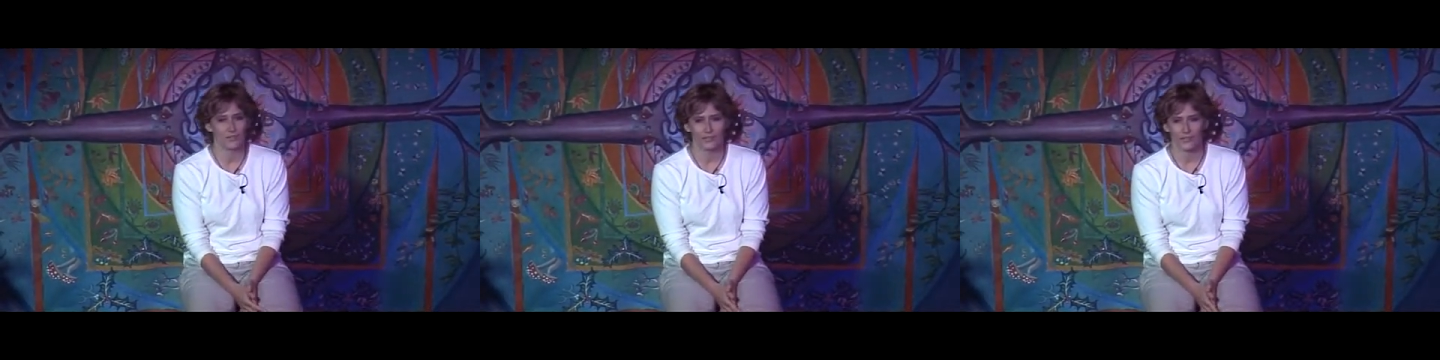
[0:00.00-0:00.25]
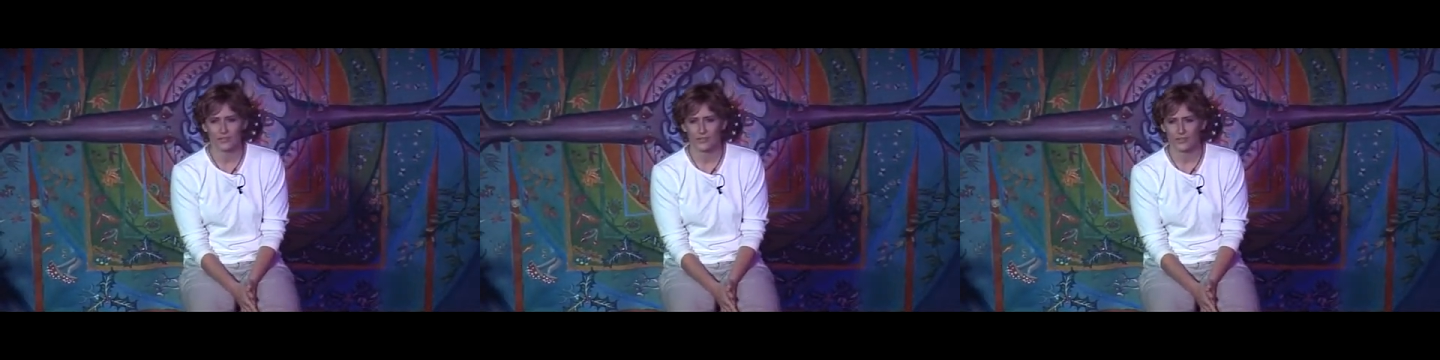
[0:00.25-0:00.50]

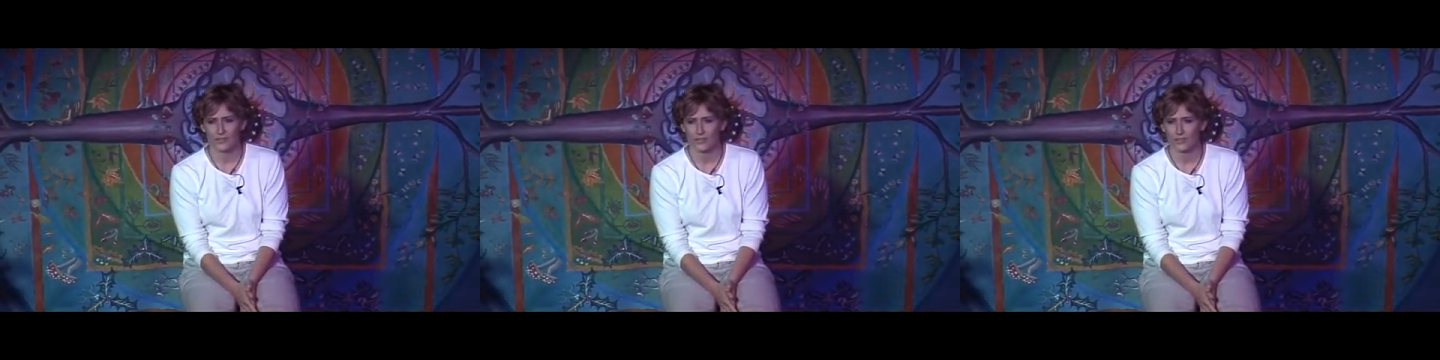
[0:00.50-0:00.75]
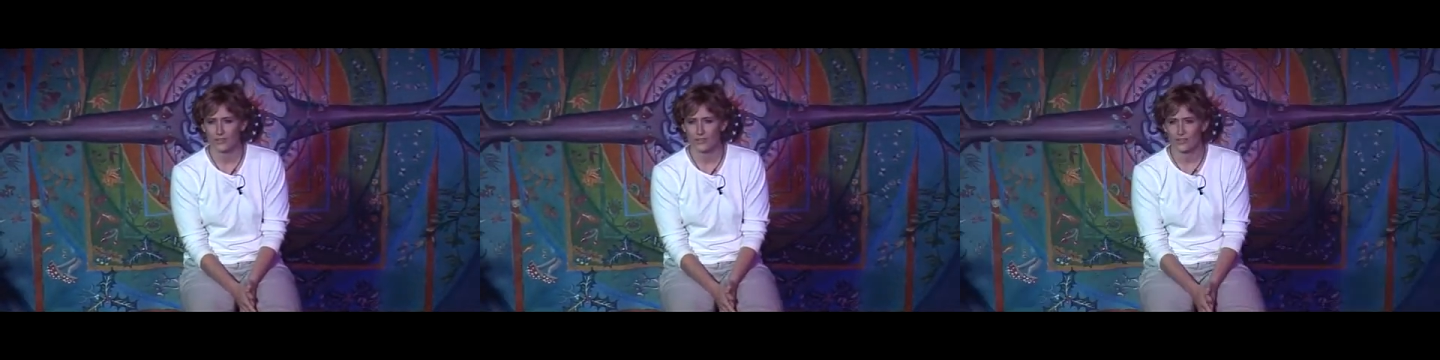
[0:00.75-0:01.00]

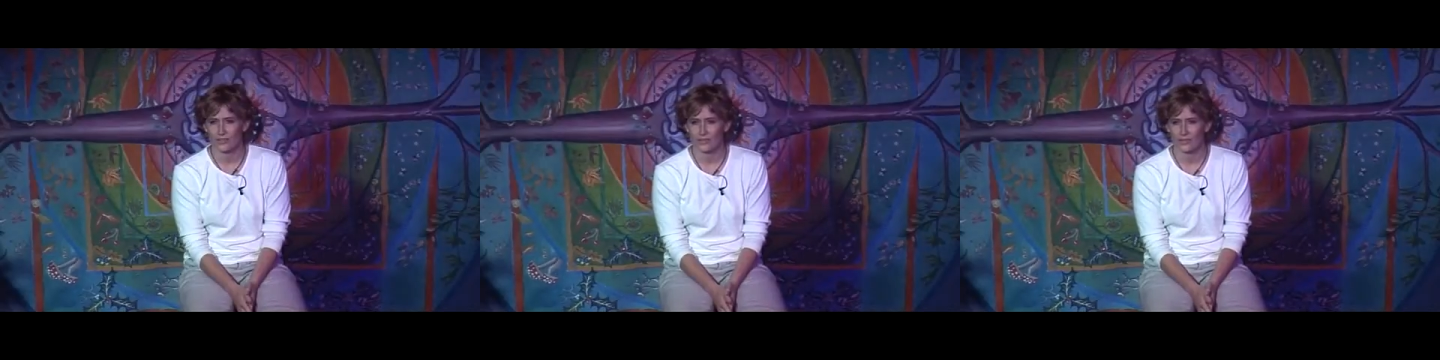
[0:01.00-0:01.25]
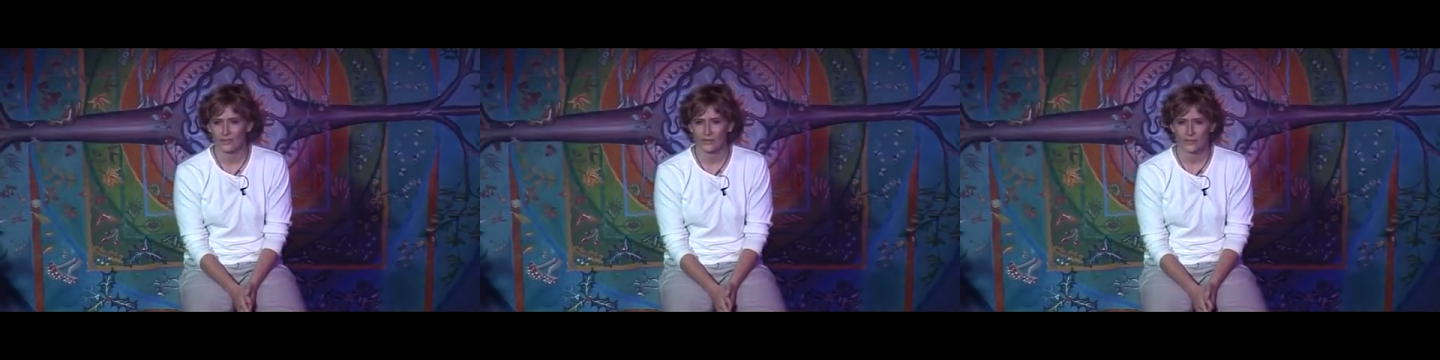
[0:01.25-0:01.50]

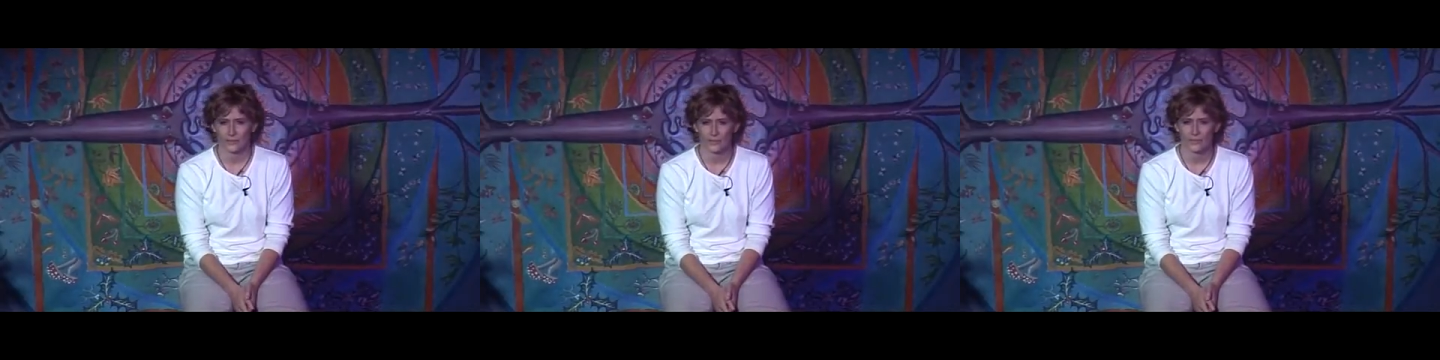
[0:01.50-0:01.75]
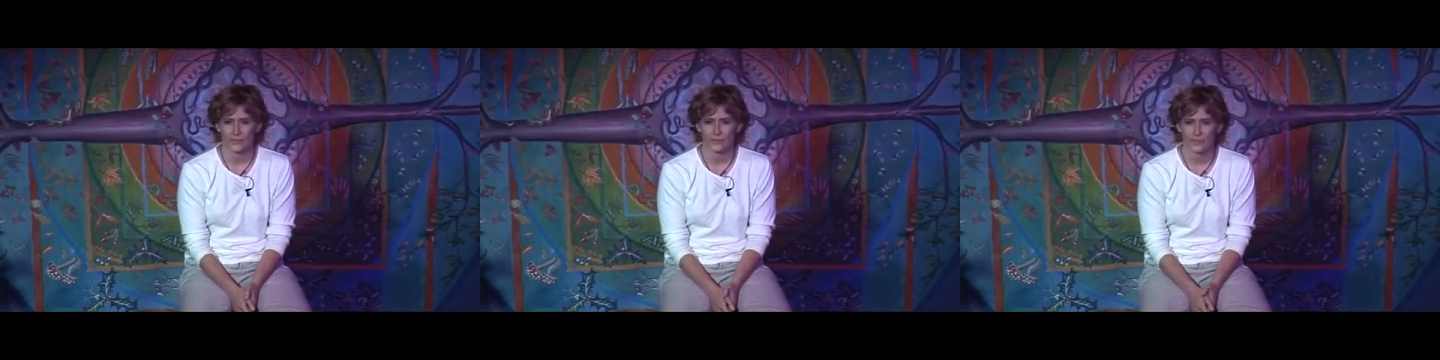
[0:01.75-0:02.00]

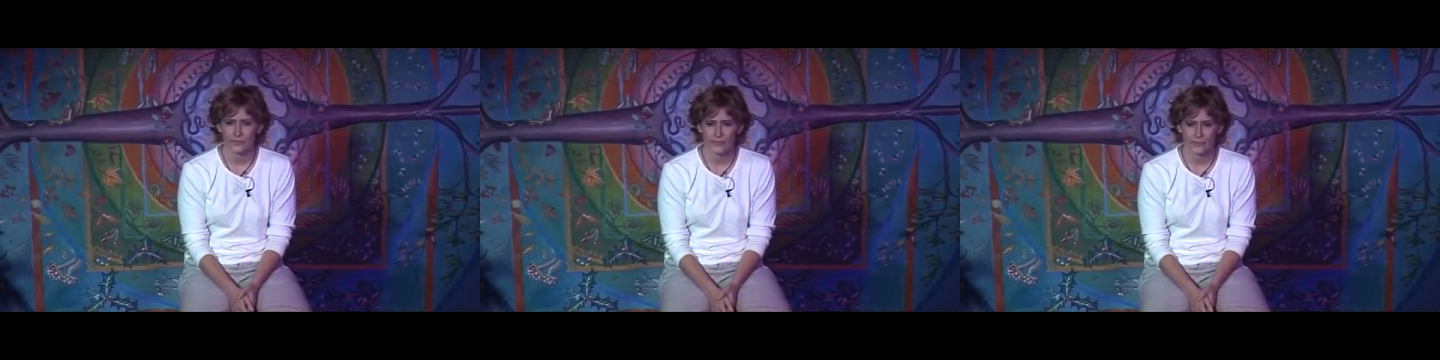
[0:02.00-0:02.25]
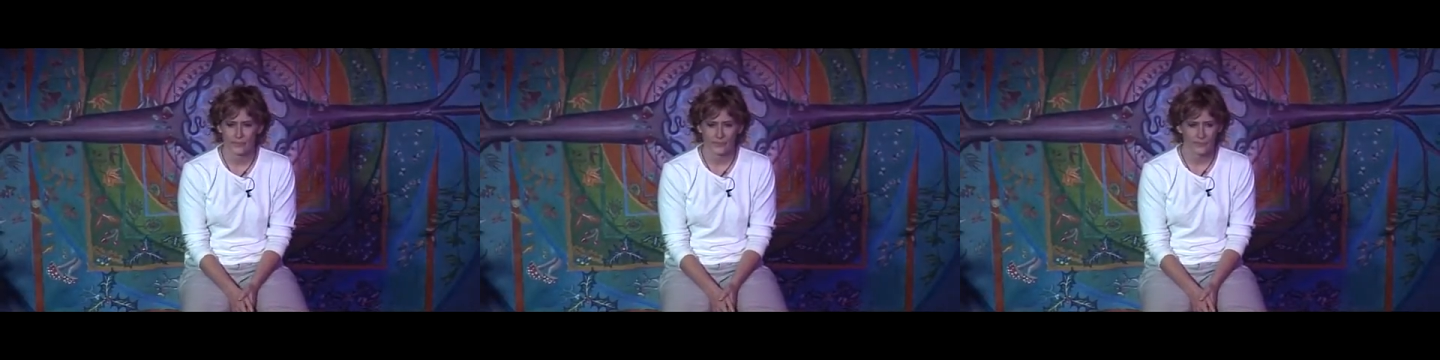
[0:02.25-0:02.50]

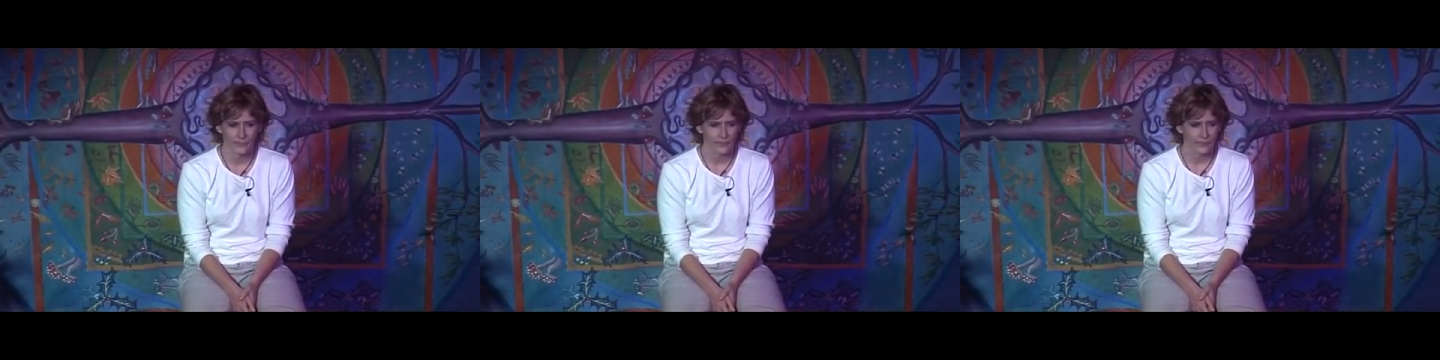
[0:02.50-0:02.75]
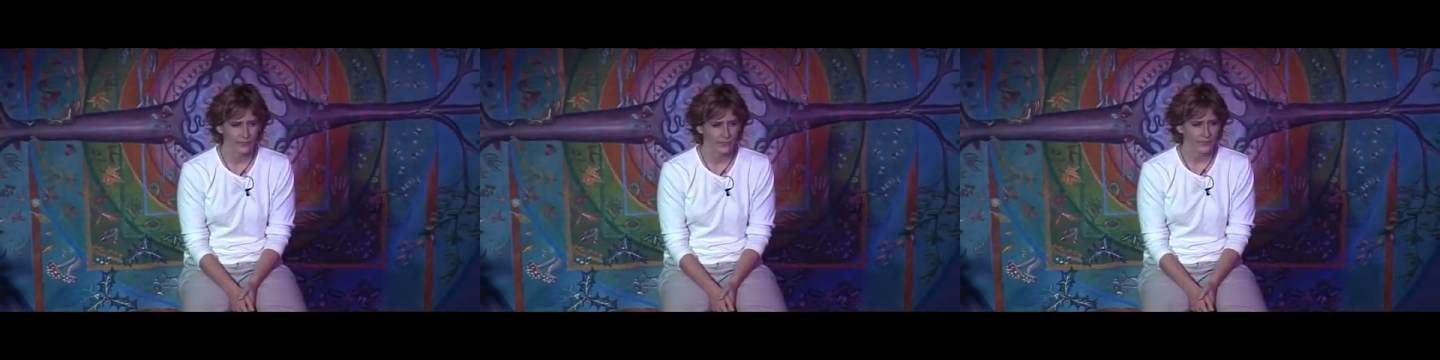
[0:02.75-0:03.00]

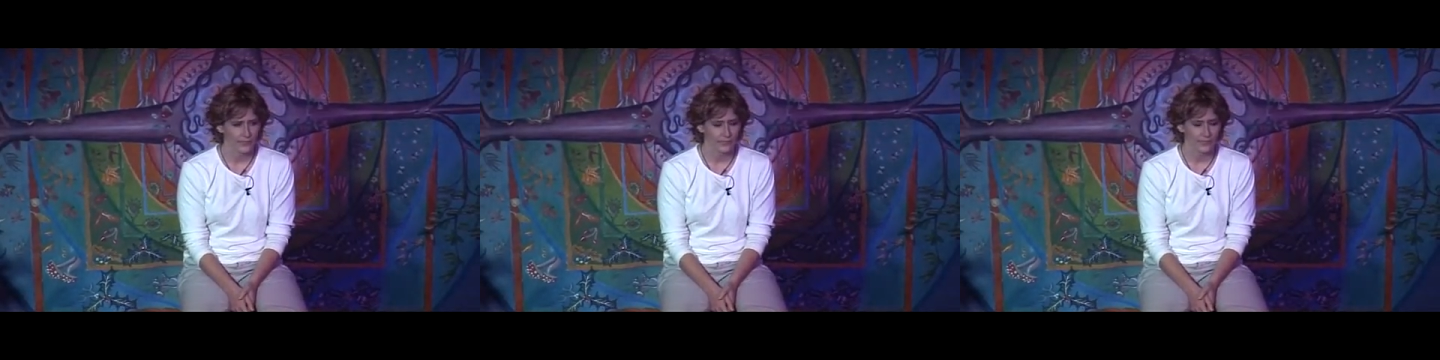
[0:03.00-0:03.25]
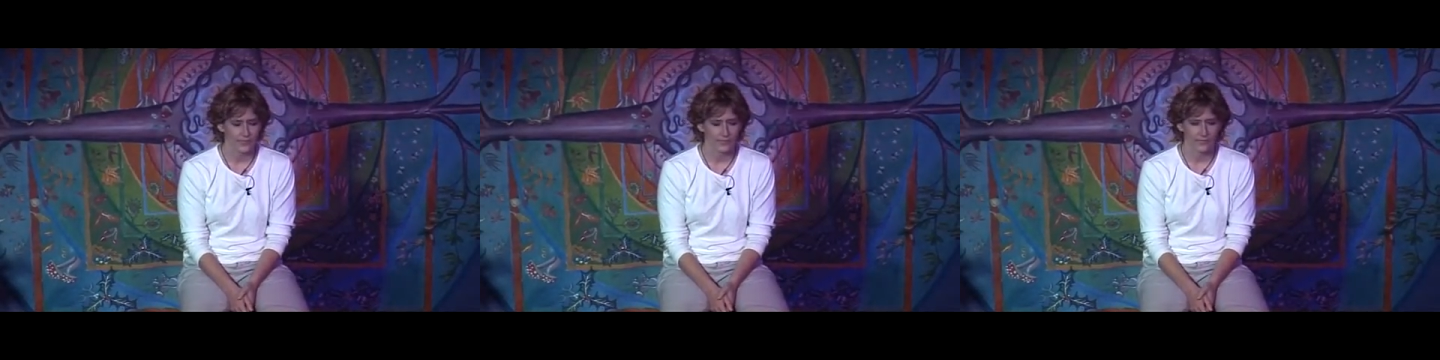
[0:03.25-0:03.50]

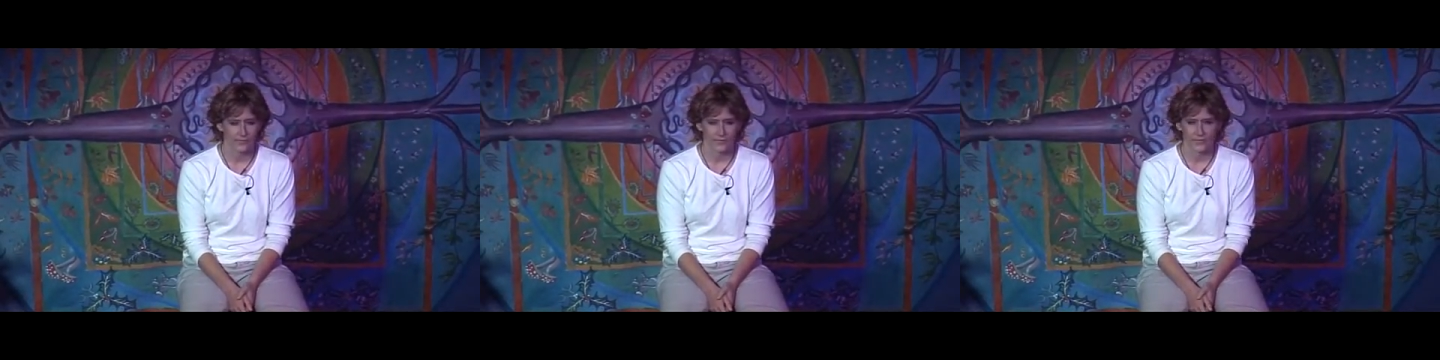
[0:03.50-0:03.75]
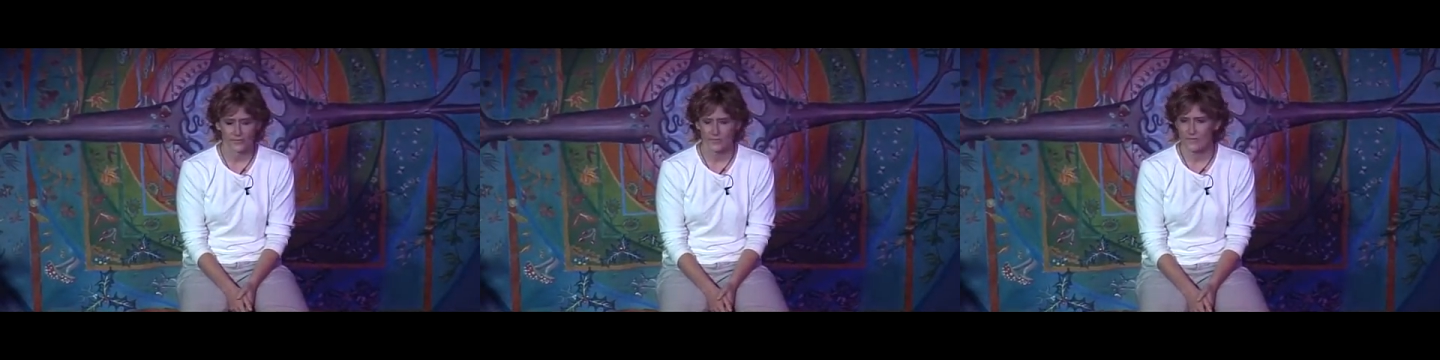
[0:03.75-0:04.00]

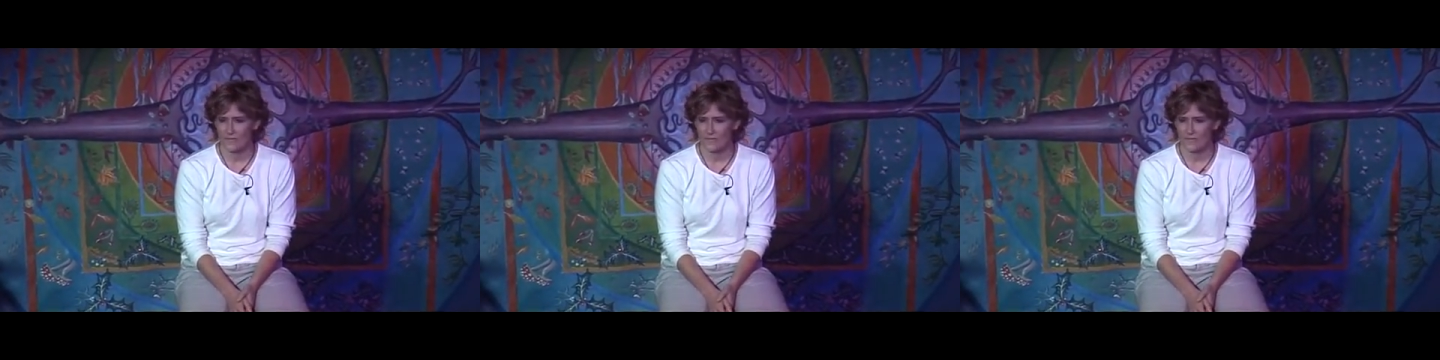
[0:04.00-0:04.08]
(no one is talking)